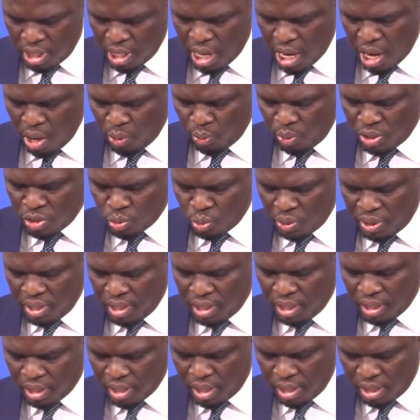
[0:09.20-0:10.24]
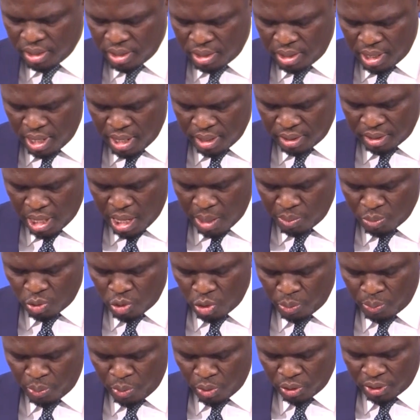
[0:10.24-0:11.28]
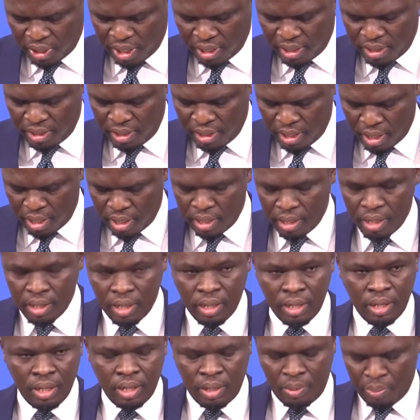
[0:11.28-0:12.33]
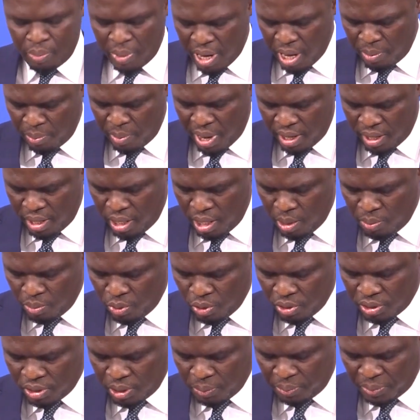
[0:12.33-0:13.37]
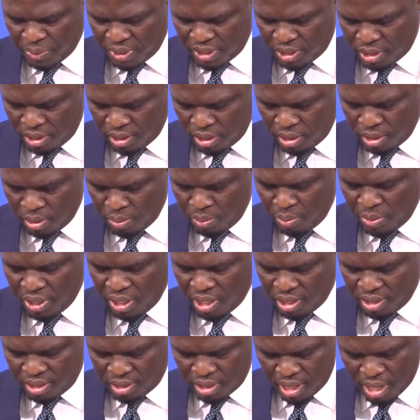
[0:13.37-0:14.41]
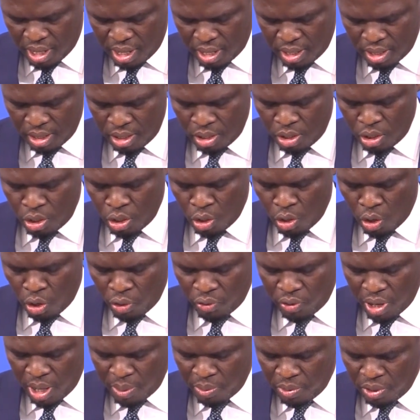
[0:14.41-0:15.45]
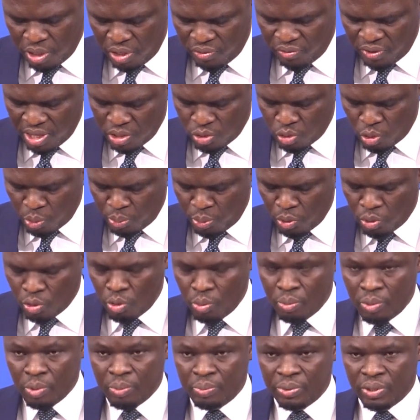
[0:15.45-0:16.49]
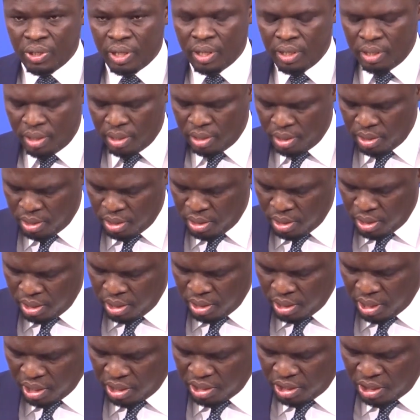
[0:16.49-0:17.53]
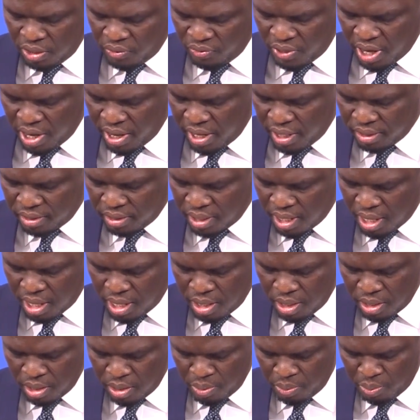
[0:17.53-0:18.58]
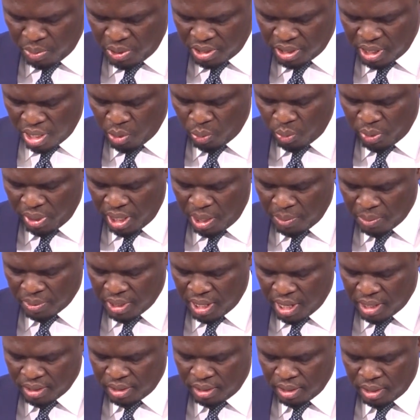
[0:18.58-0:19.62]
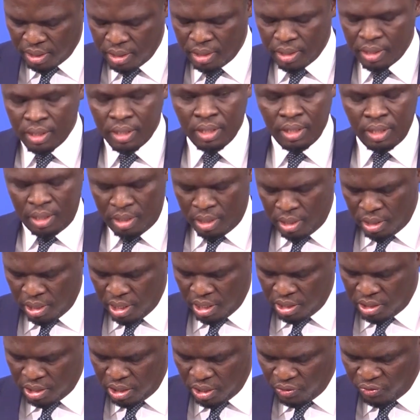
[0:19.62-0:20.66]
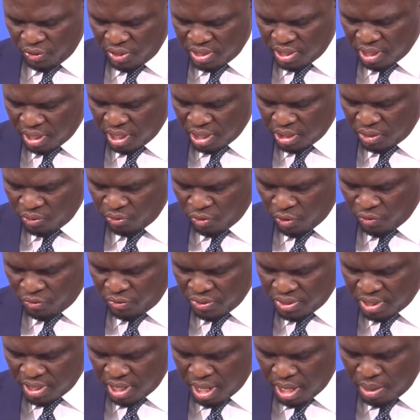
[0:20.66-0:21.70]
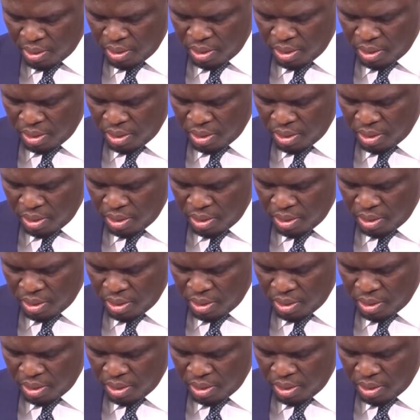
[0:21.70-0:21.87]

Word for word: I wish to indicate that I'm supported here by my able Deputy Minister, Honorable Evans Opoku the Chief Director, Mr. William Kate, the Chief Executive Officer